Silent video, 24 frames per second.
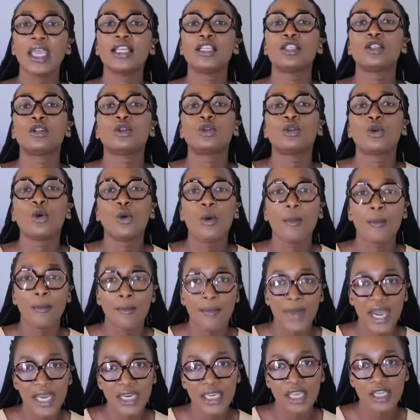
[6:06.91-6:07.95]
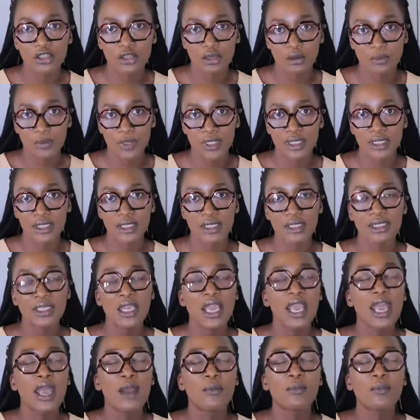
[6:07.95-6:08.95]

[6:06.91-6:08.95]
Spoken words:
is to market your business.